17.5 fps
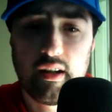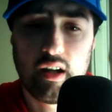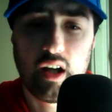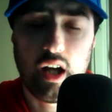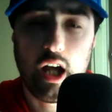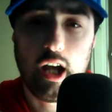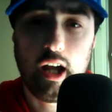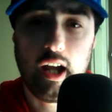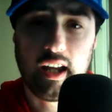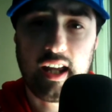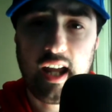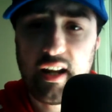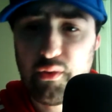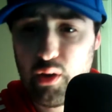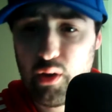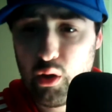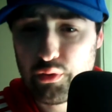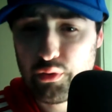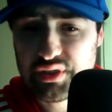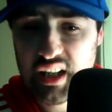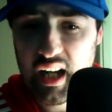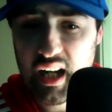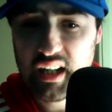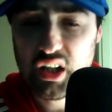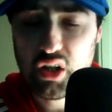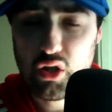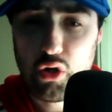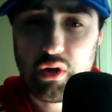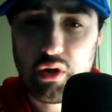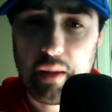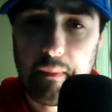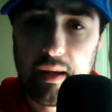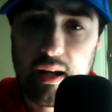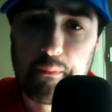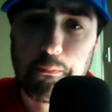Again, obviously, any of you that
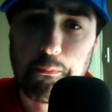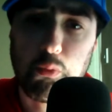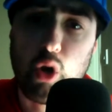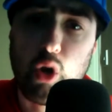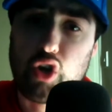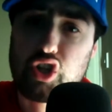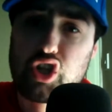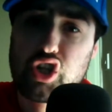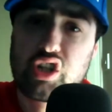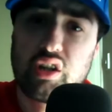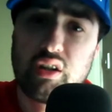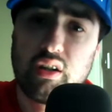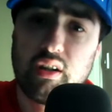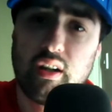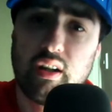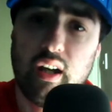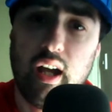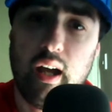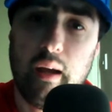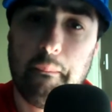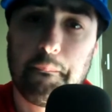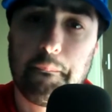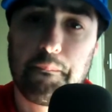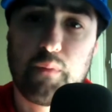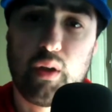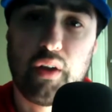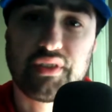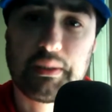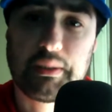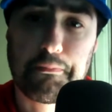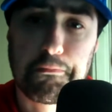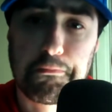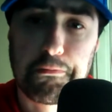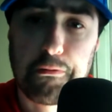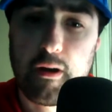may have watched, obviously
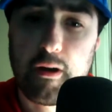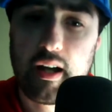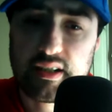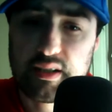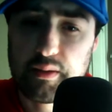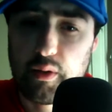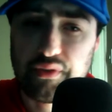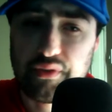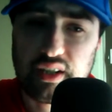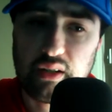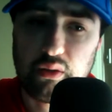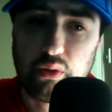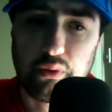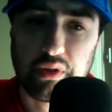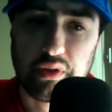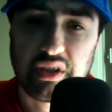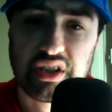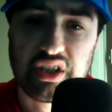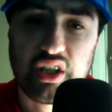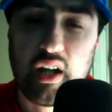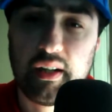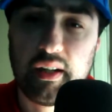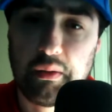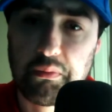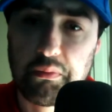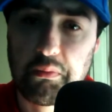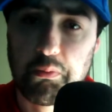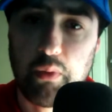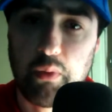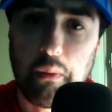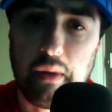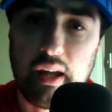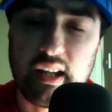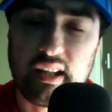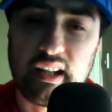prior to obviously starting where
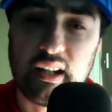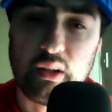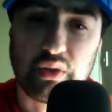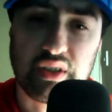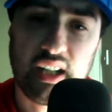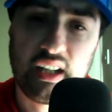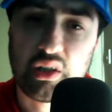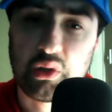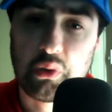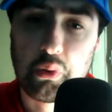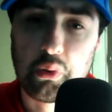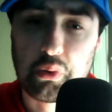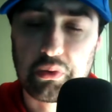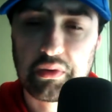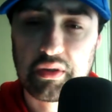we hit the little technical